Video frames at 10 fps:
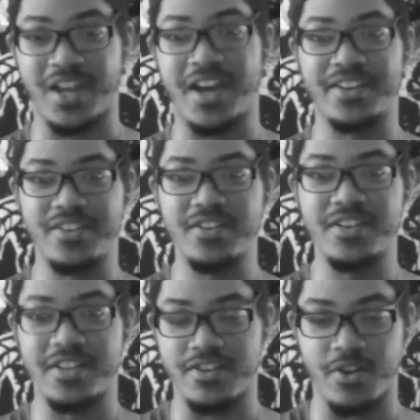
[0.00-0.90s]
I
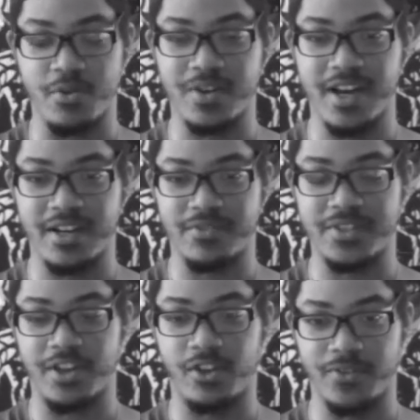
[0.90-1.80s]
did, you know, kind
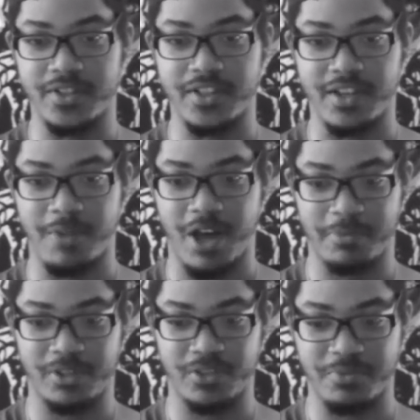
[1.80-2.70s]
of delve into
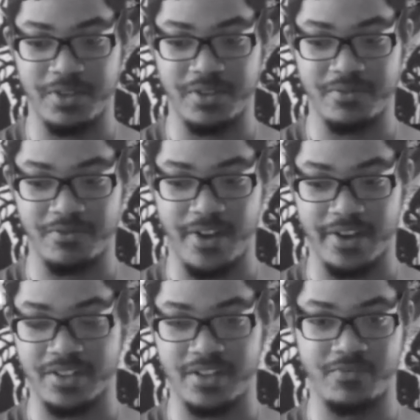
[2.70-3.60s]
hip-hop a little bit. In
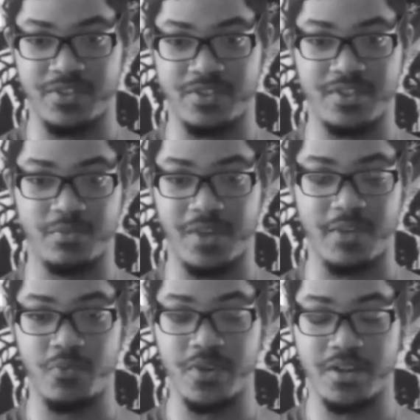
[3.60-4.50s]
fact, it's
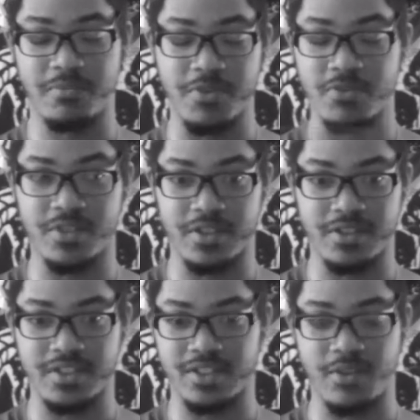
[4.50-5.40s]
like one
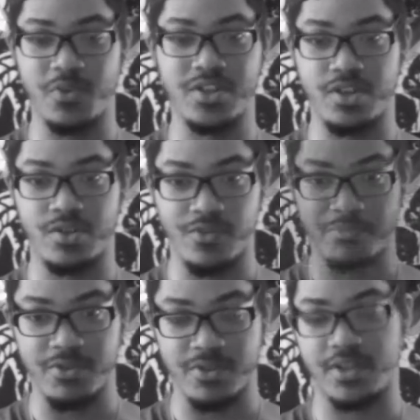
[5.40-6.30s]
genre
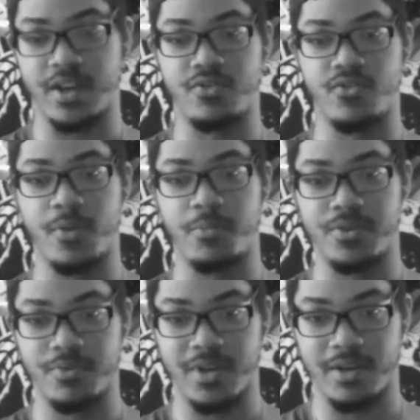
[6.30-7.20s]
of music that I grew up
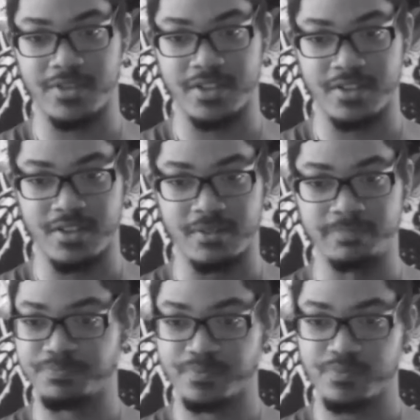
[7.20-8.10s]
with when I was a kid.
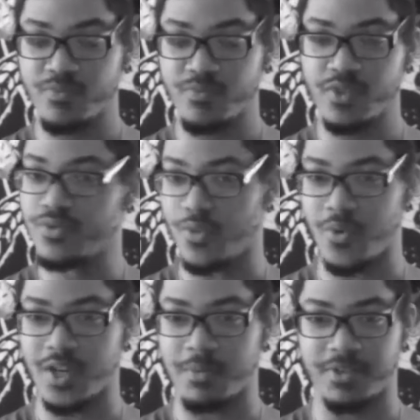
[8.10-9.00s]

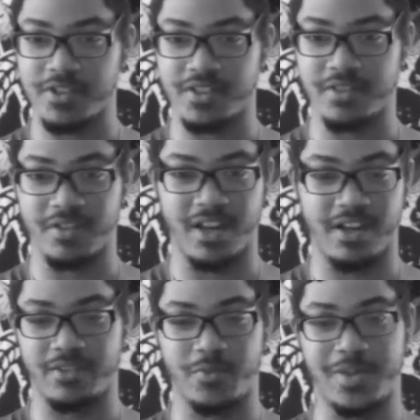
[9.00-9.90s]
Growing up listening,
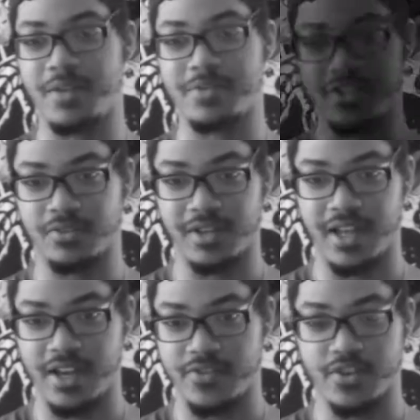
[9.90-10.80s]
when I was still
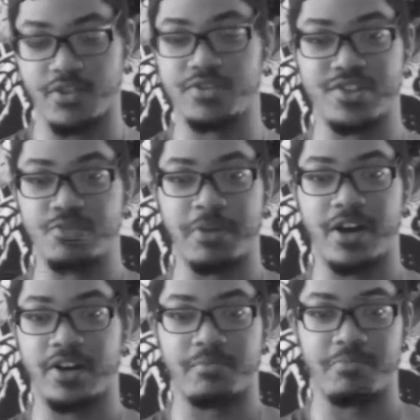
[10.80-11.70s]
alive, you know,
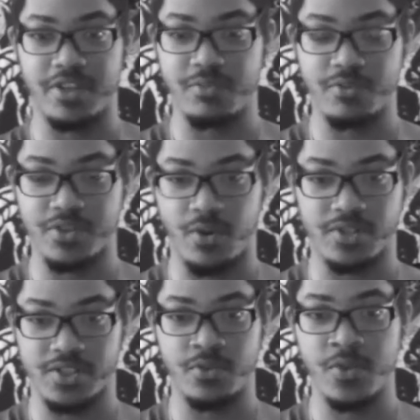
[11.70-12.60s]
Tupac and Biggie were
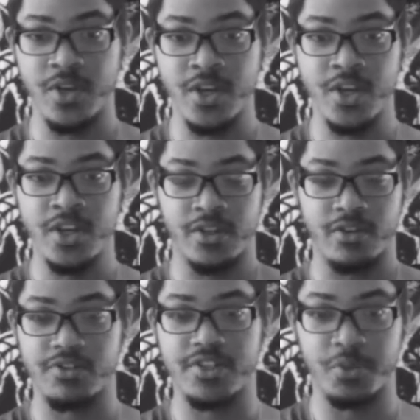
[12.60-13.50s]
also, you
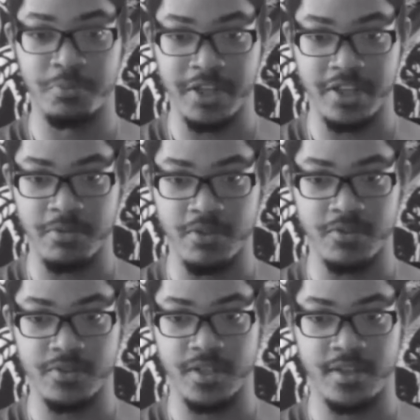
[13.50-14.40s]
know, still making
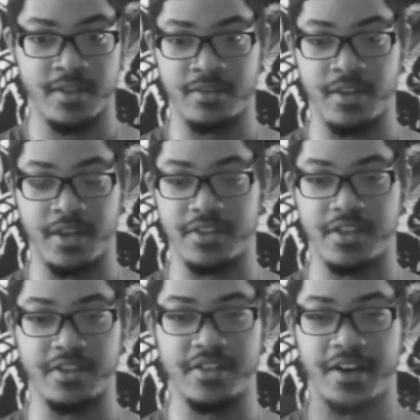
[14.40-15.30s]
music. And I think
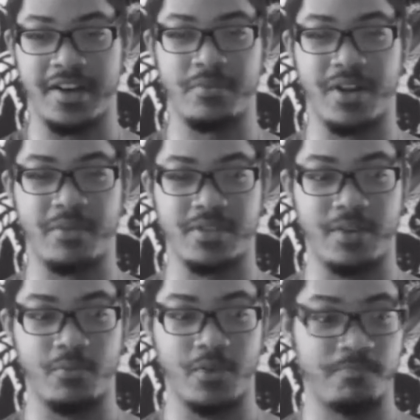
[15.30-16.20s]
they died when I was
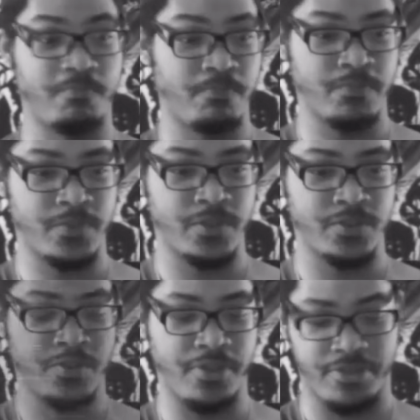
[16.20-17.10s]
like, what,
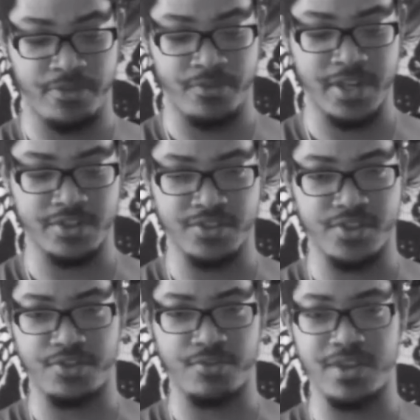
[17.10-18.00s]
three
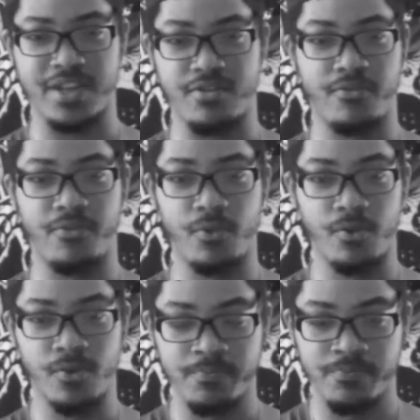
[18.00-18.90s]
or
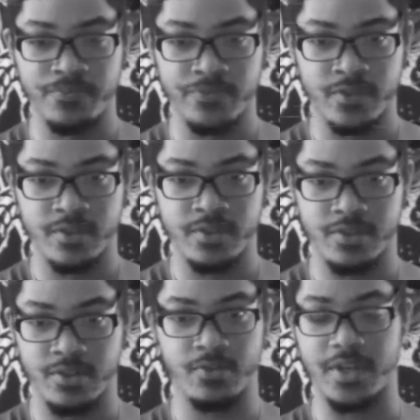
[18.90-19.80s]
four?
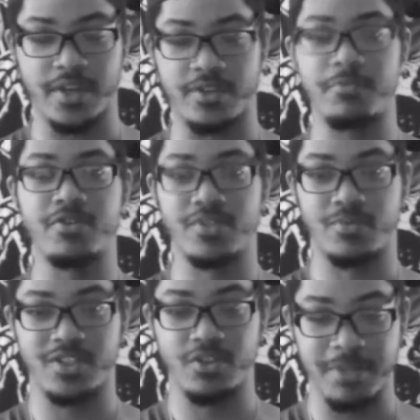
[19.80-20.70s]
So, yeah, their music
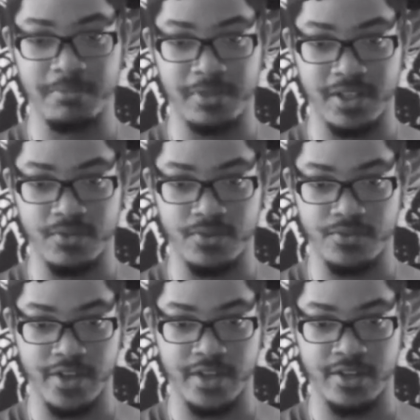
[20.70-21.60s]
was still being played on
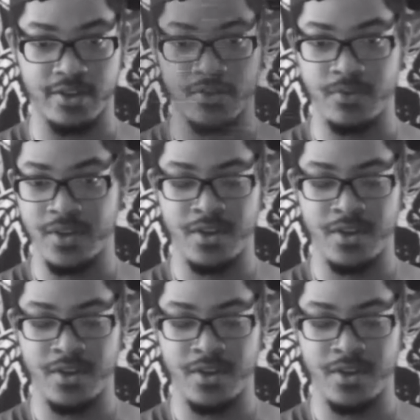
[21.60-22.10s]
the radio.